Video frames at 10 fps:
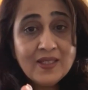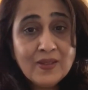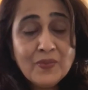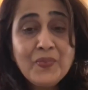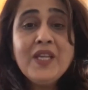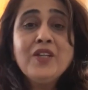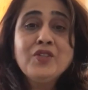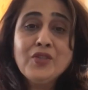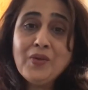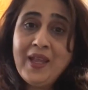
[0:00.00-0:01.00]
Speak
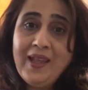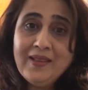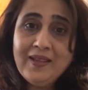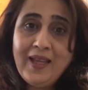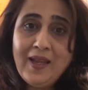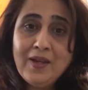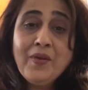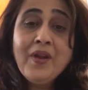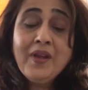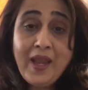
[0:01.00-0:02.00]
to your healthcare
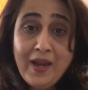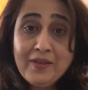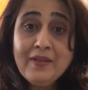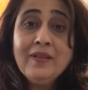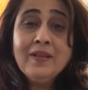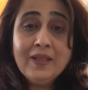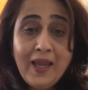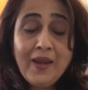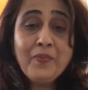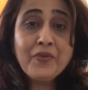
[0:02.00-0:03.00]

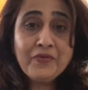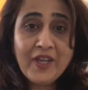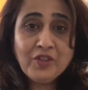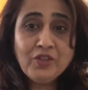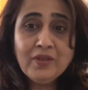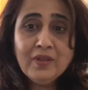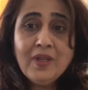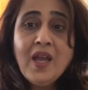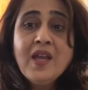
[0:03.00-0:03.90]
professional.